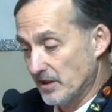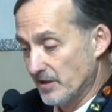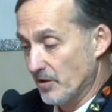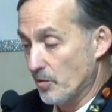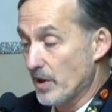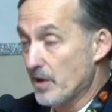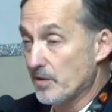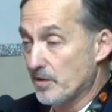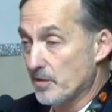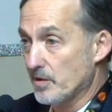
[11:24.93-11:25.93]
you know, one
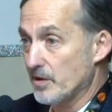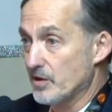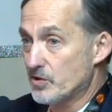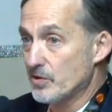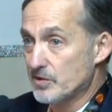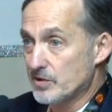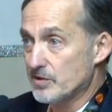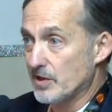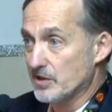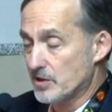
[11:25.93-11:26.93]
of the issues
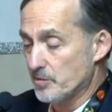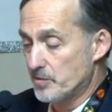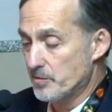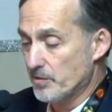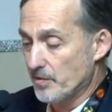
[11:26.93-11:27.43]
is that some people